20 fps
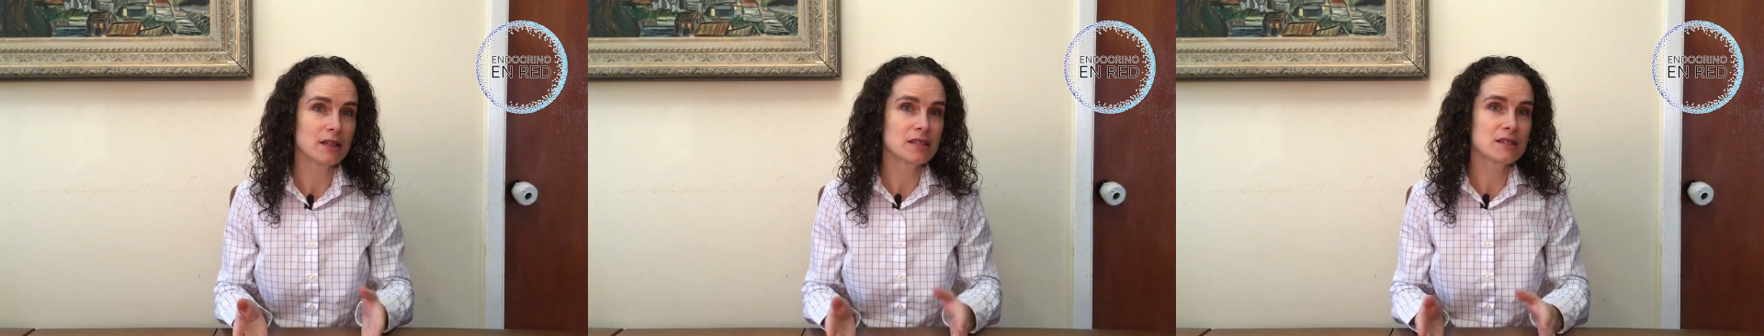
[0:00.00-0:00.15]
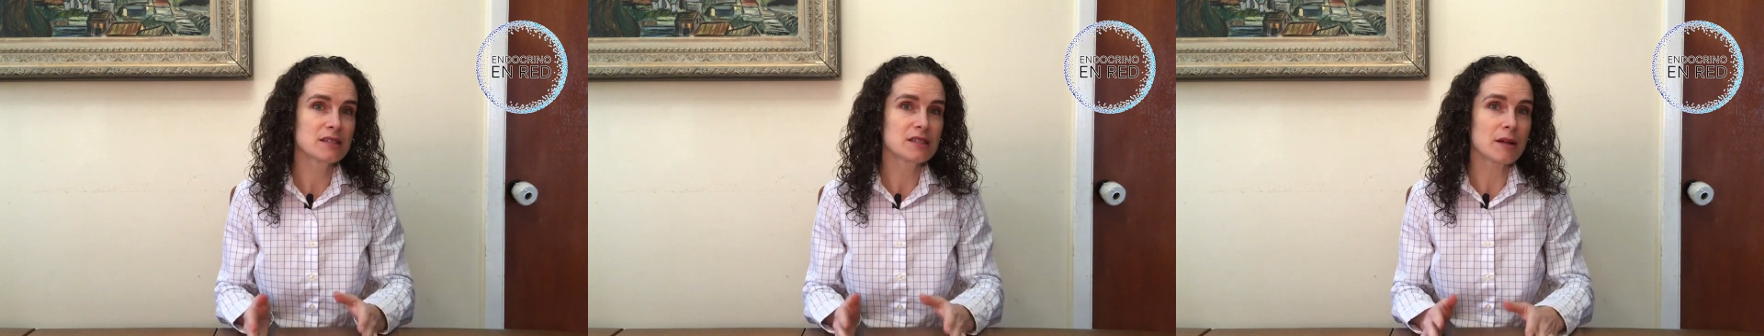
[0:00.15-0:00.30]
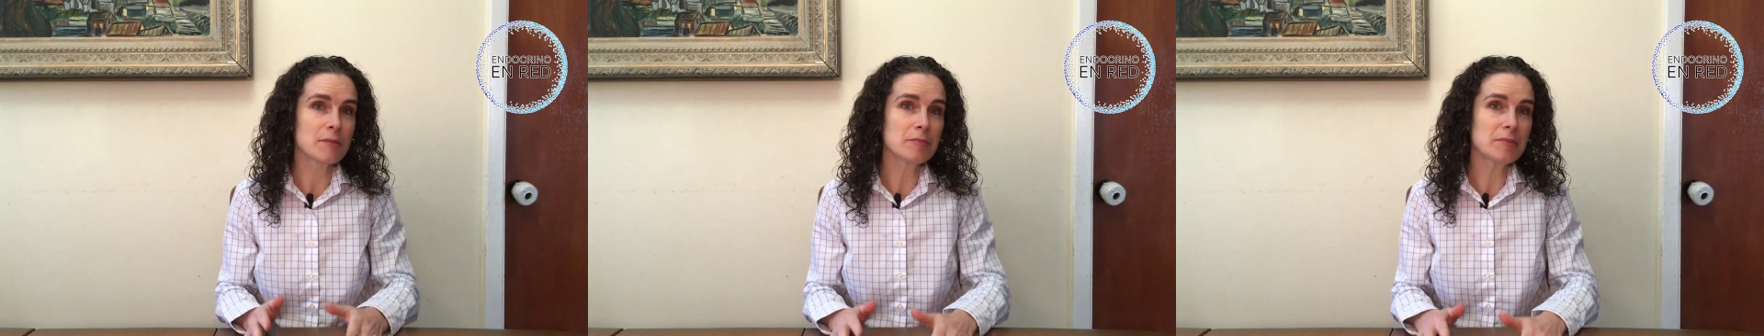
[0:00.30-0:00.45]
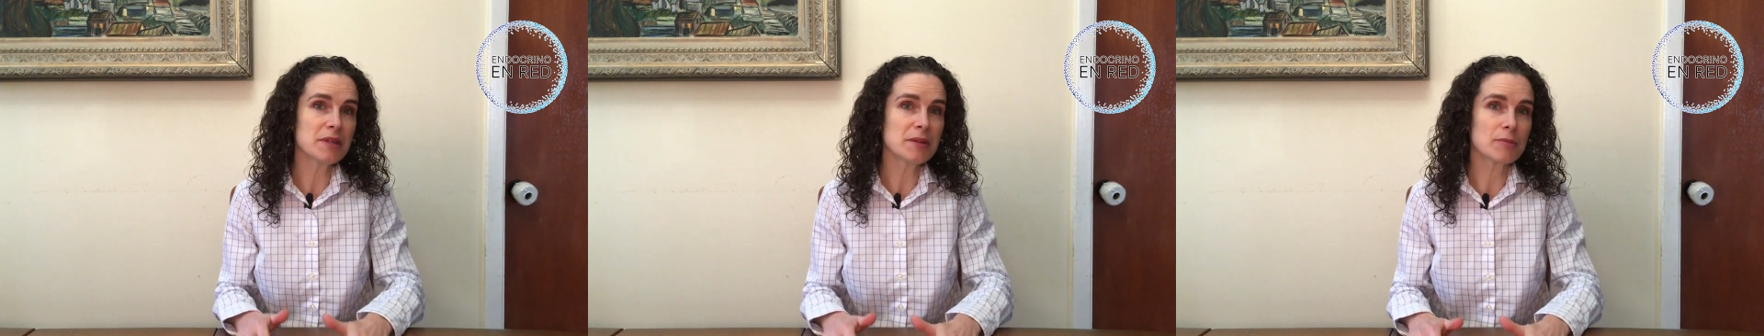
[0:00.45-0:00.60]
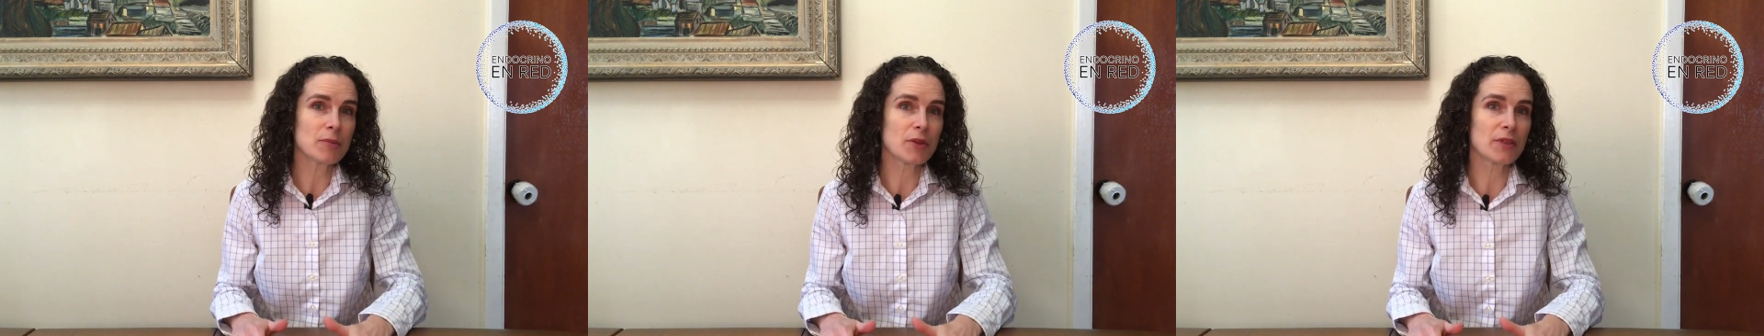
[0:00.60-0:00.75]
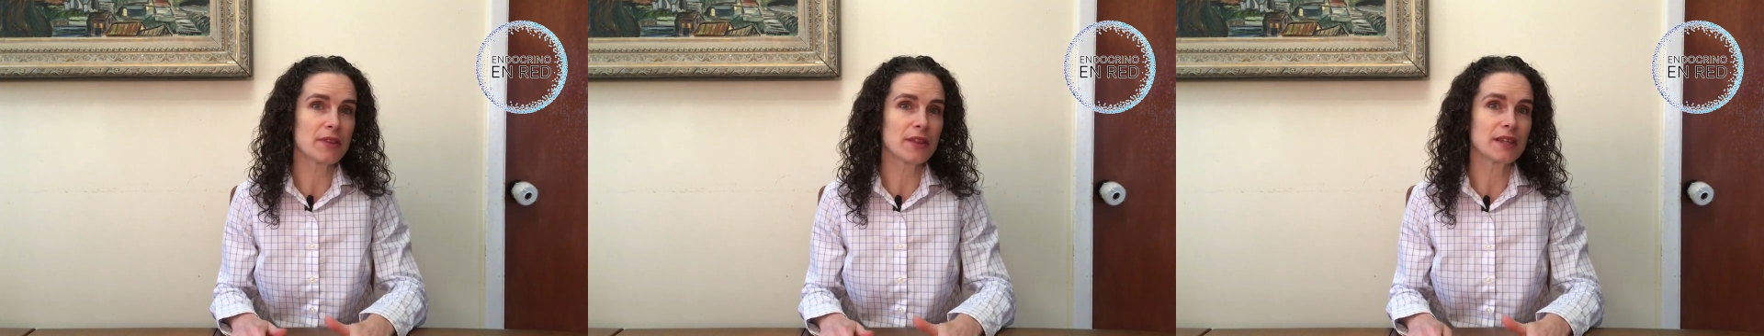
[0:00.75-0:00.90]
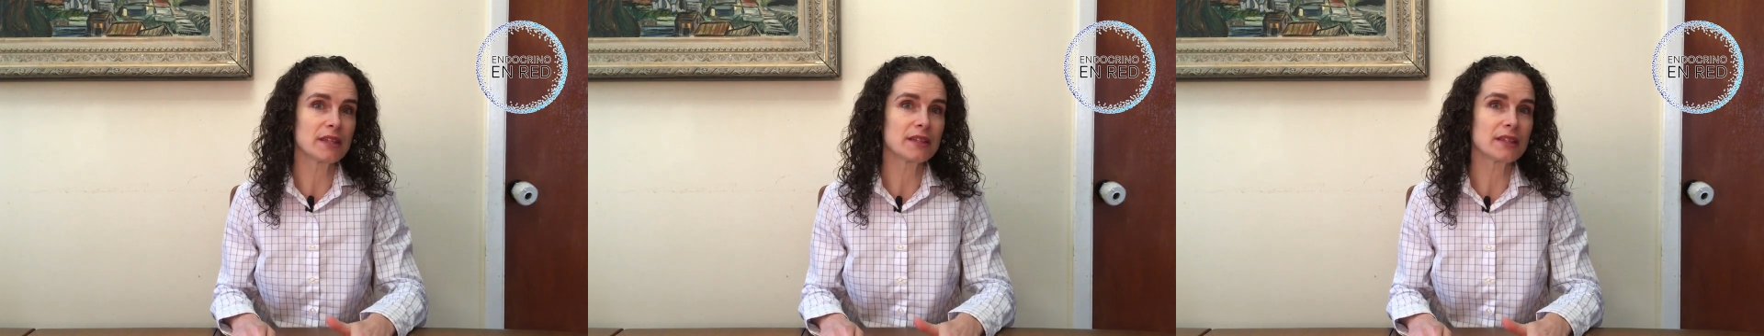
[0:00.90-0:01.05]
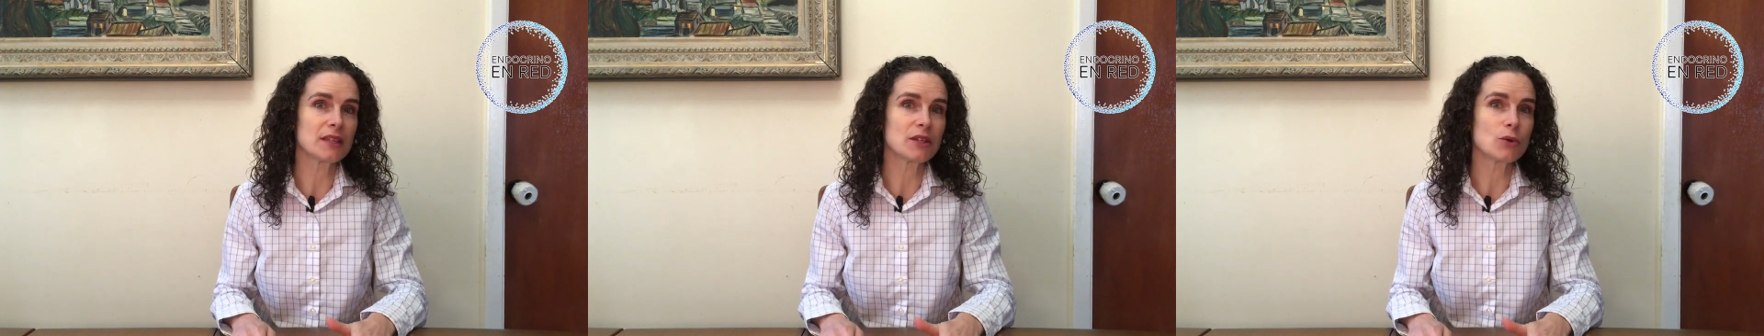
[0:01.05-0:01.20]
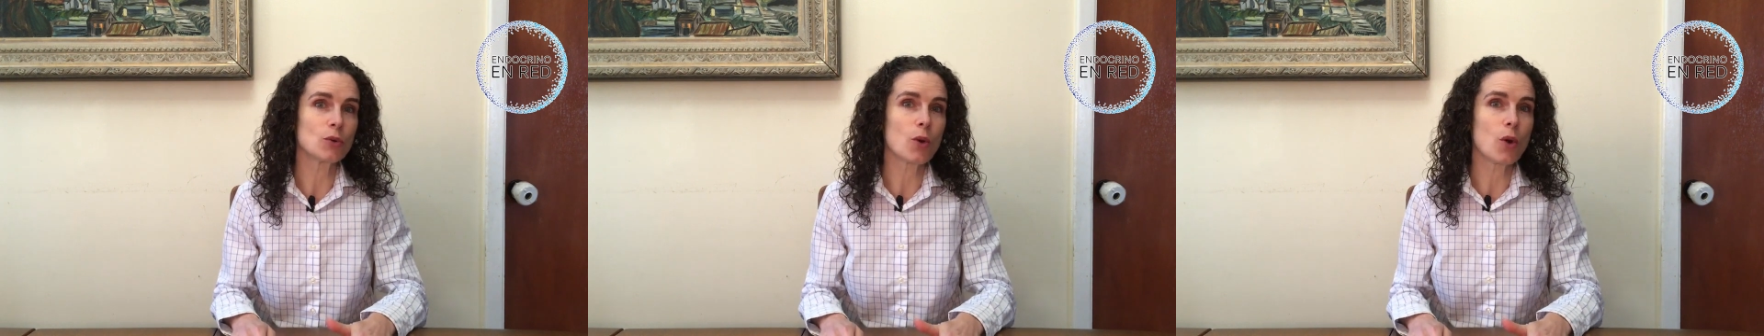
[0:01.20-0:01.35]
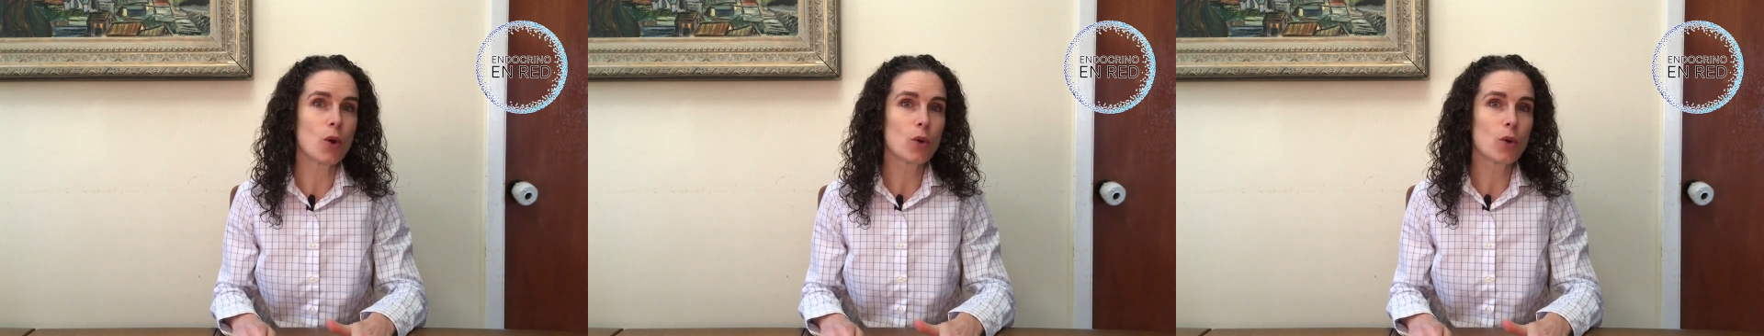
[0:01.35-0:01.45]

Some people think that you